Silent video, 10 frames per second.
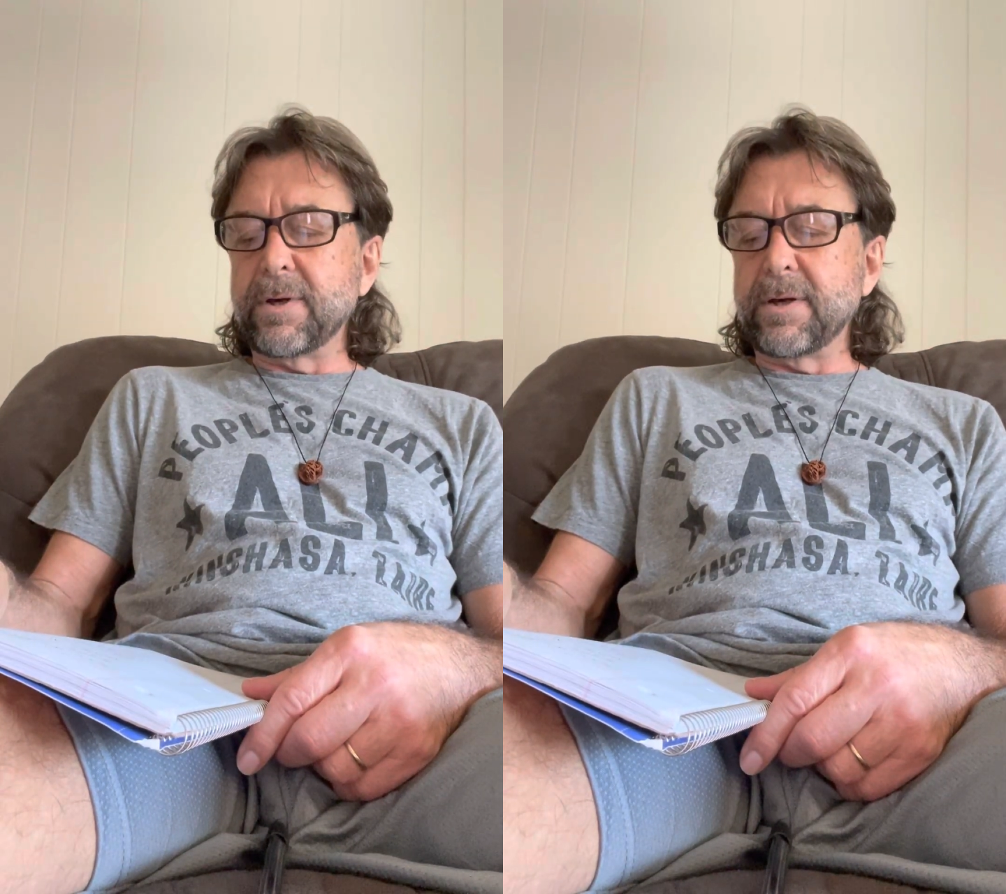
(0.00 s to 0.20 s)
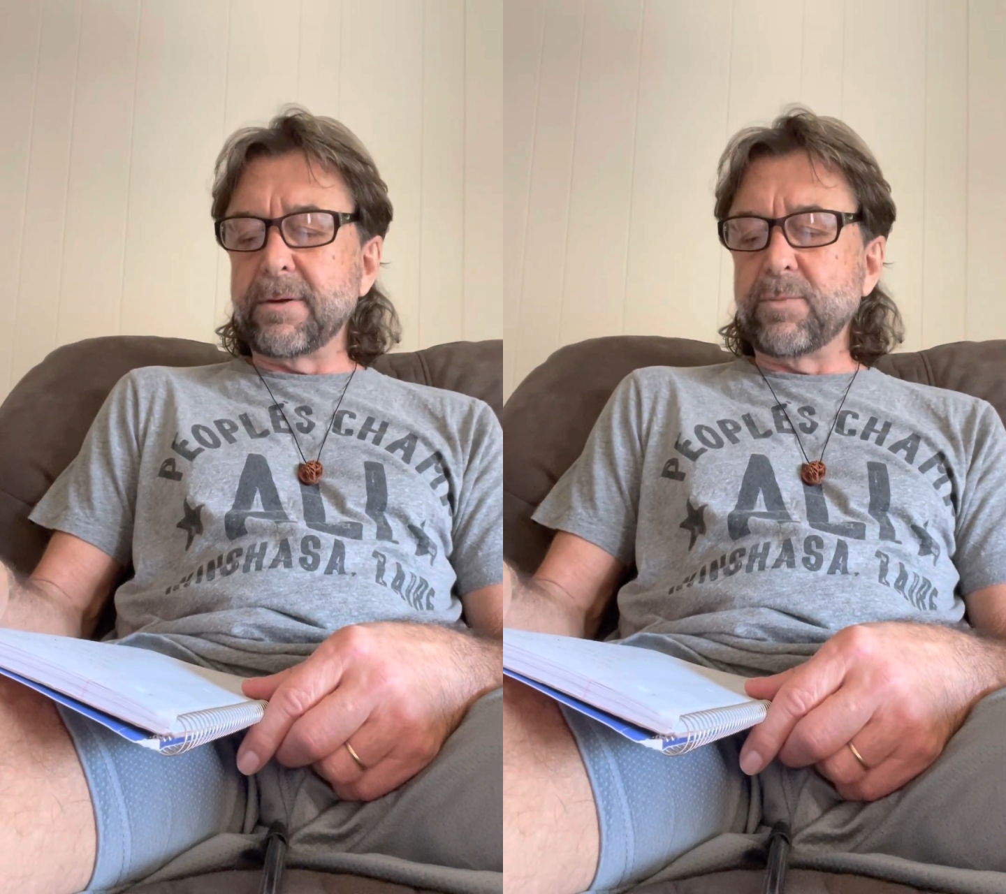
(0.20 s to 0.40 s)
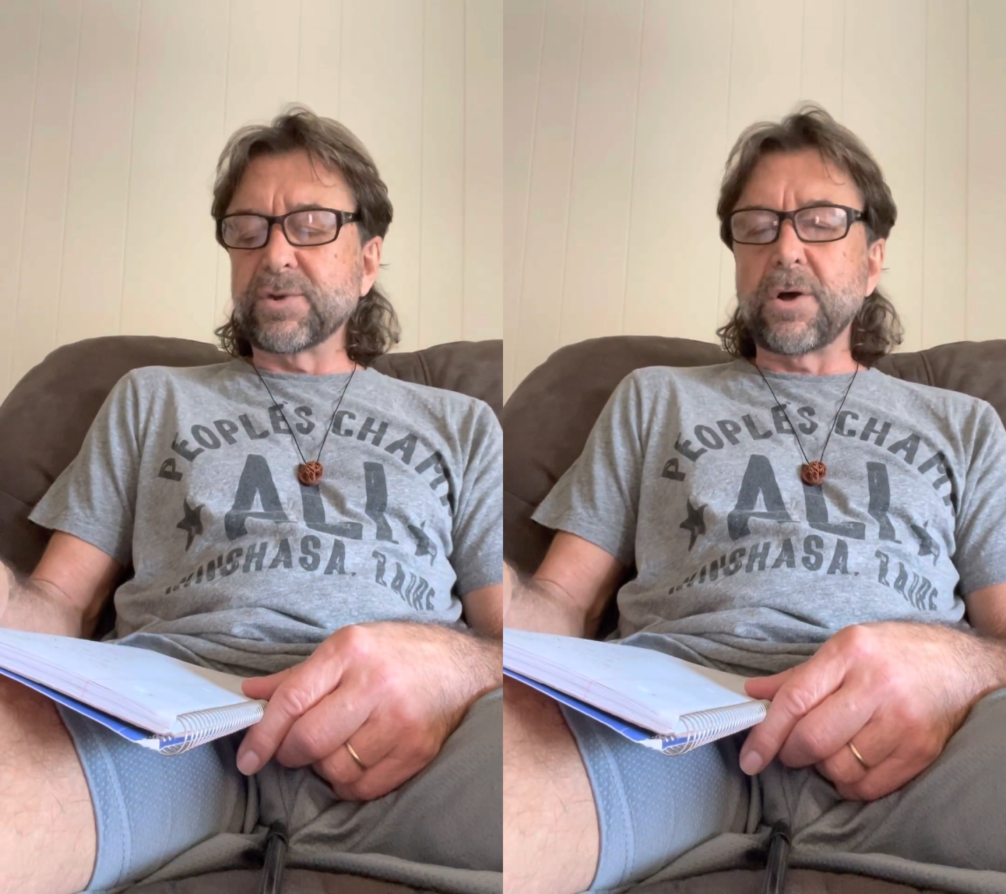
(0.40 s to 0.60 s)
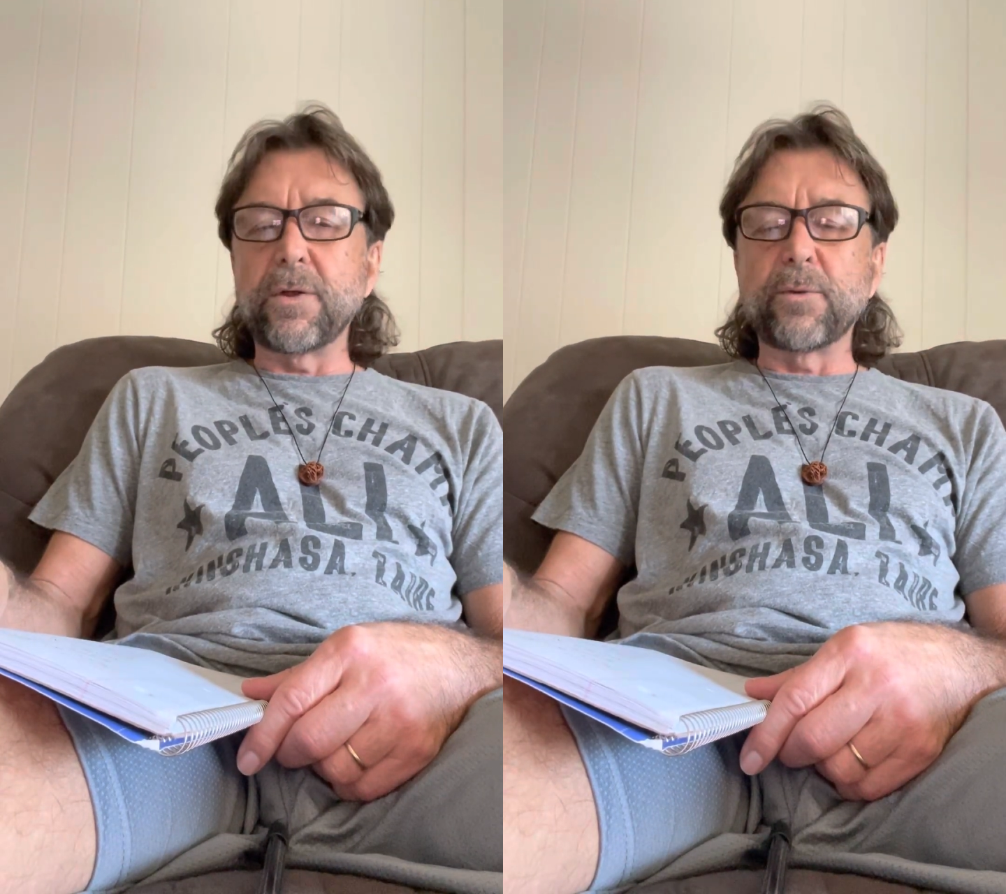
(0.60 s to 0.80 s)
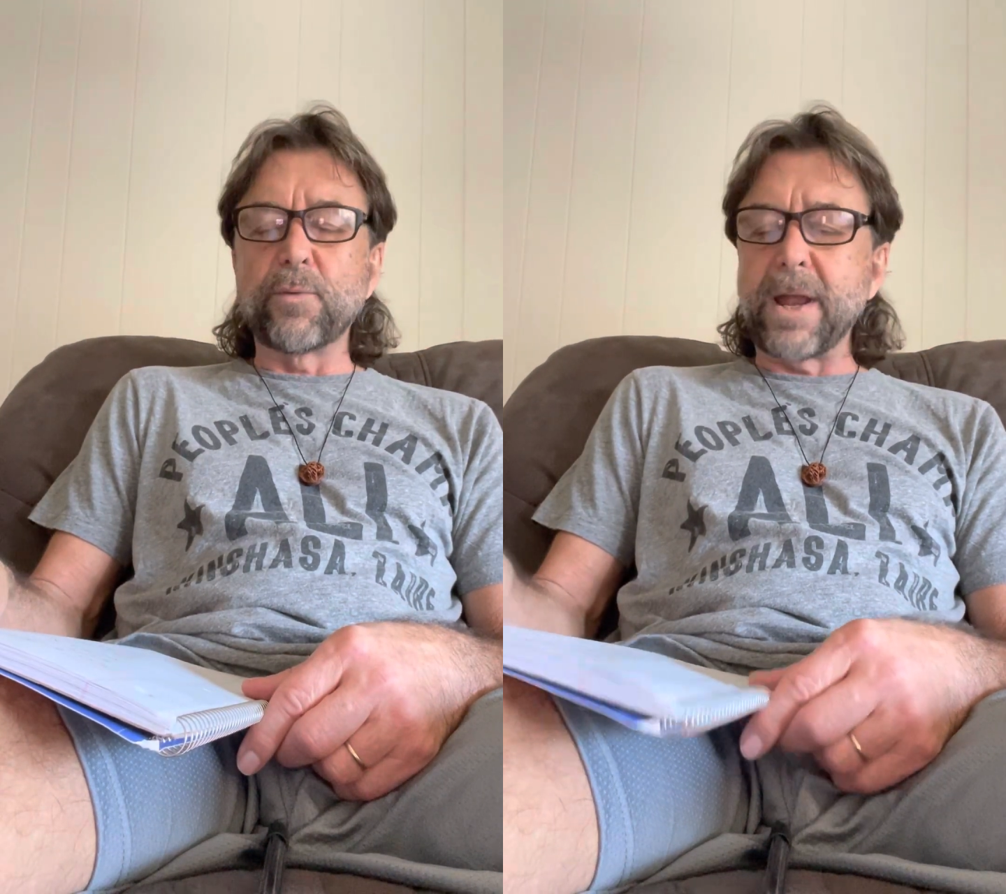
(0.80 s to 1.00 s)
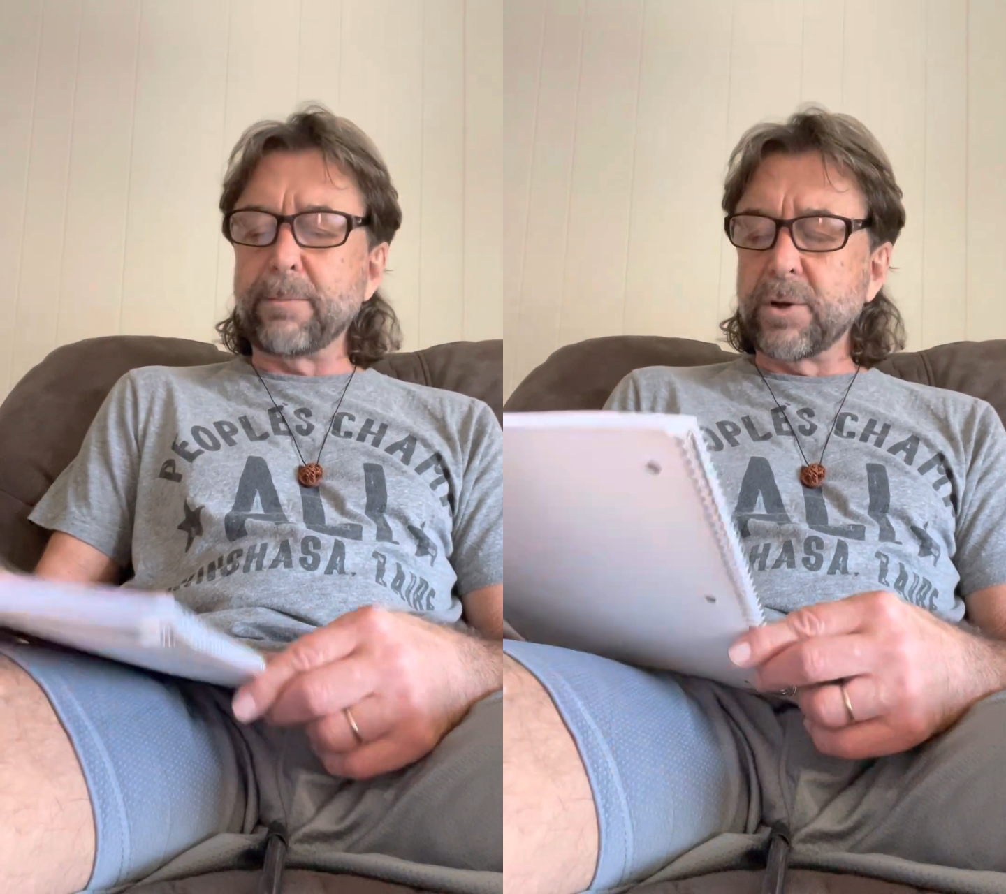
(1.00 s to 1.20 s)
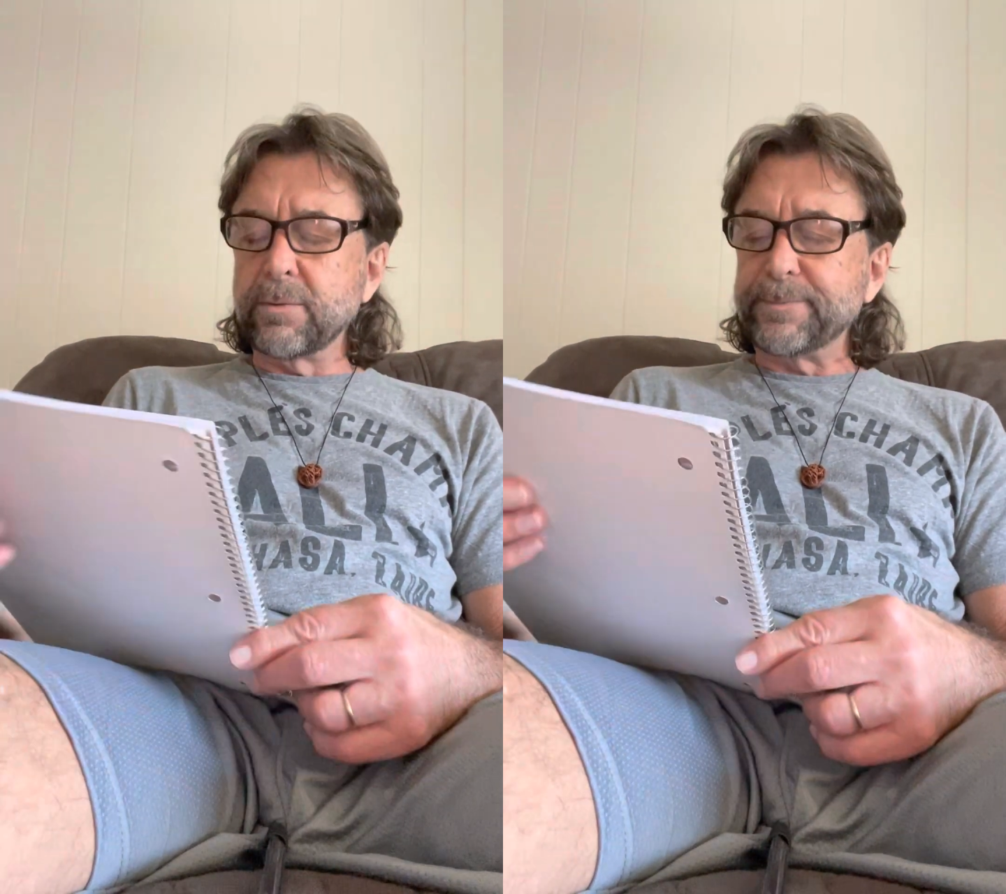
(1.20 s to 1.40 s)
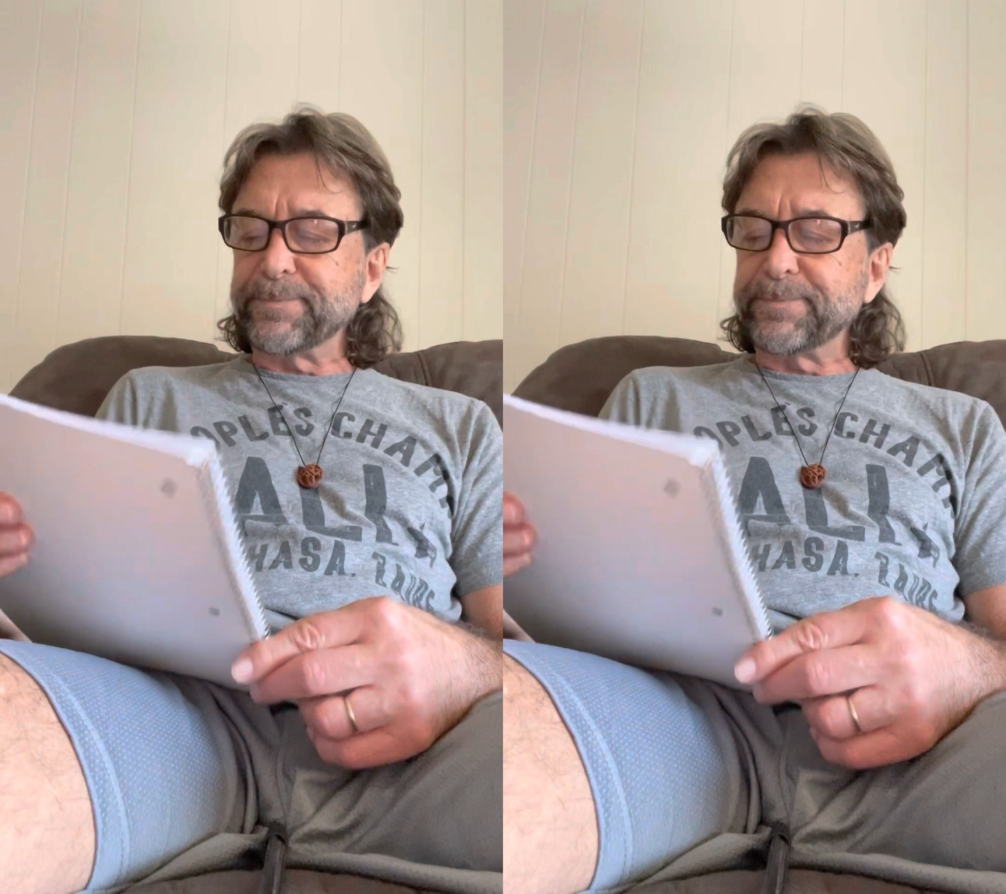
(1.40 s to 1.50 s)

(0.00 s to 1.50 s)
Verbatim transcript: um, was called the Rambler.